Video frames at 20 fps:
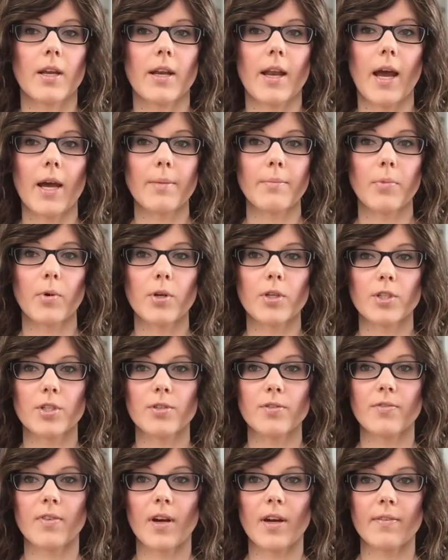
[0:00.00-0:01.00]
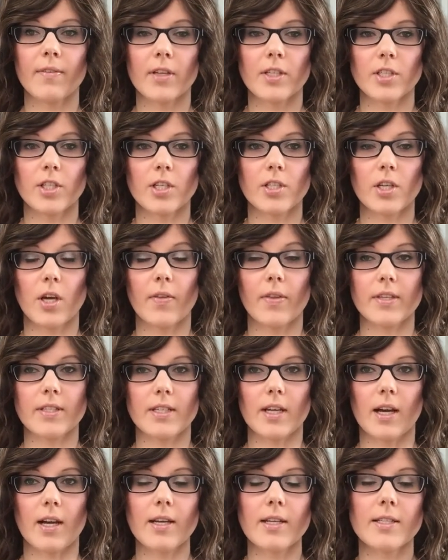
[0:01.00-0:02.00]
9.25 inches on the
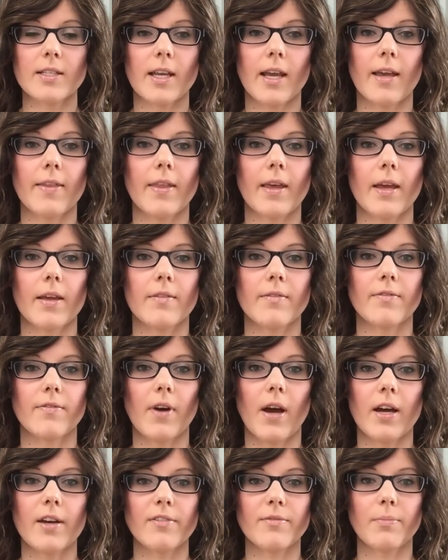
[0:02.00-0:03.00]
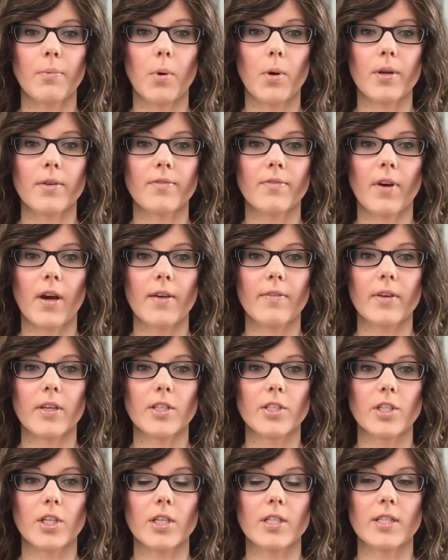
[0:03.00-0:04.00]
sides, and then 5.5
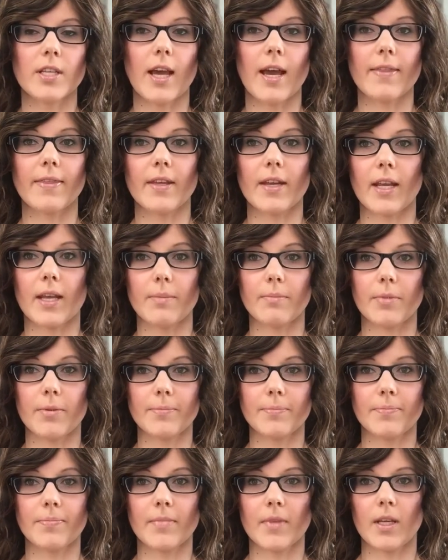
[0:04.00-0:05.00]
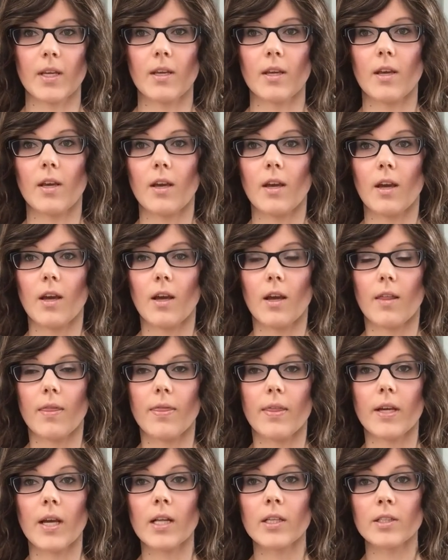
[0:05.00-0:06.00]
inches at the nape.
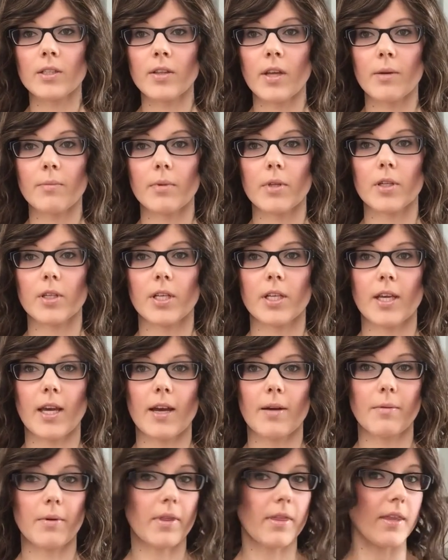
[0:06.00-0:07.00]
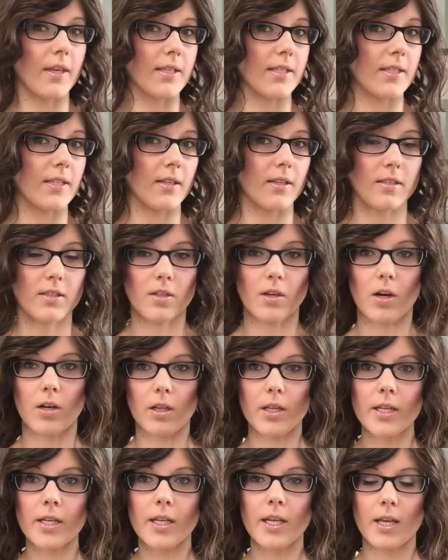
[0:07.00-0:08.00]
The color that we're looking at with this
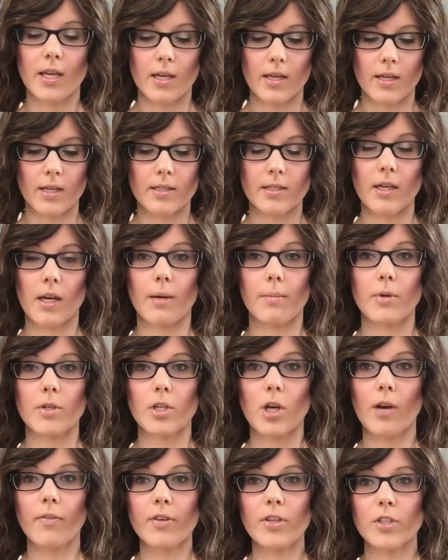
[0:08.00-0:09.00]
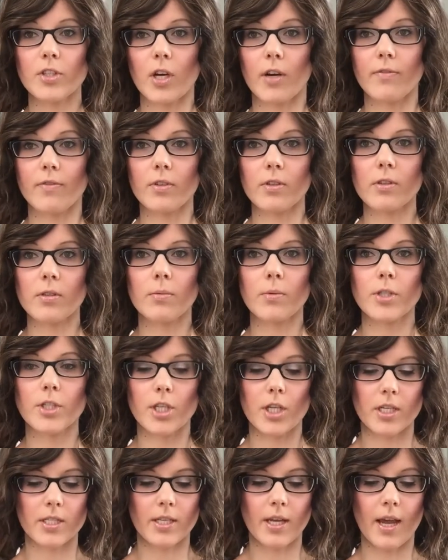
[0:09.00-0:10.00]
Scarlett is Toffee Truffle, which
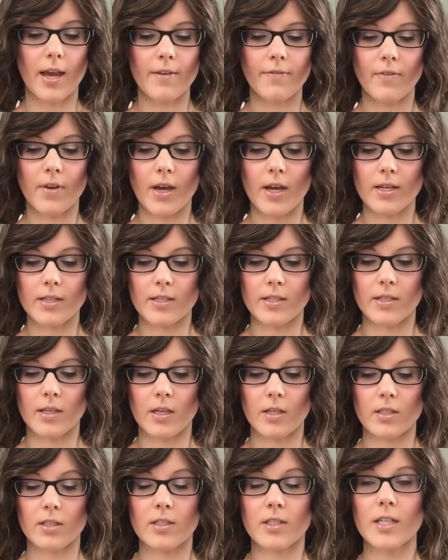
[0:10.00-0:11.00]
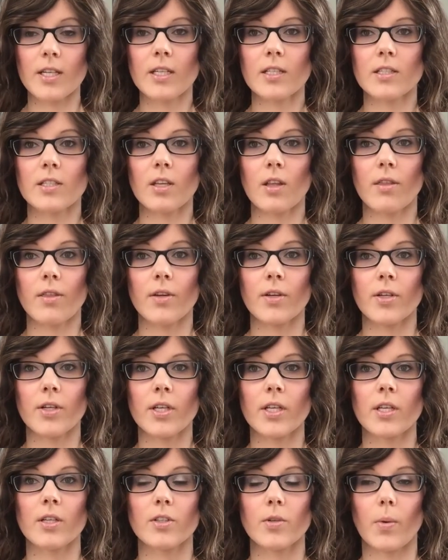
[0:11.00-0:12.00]
is FS6
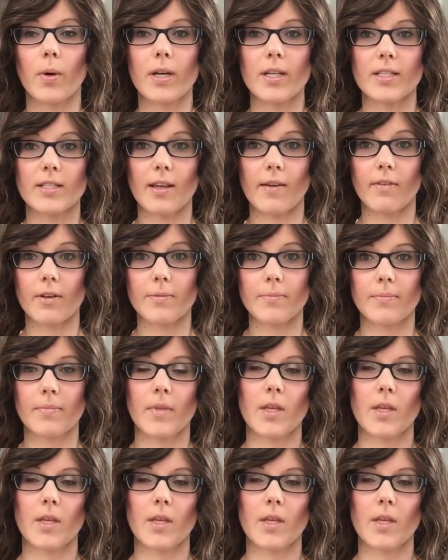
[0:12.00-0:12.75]
3027.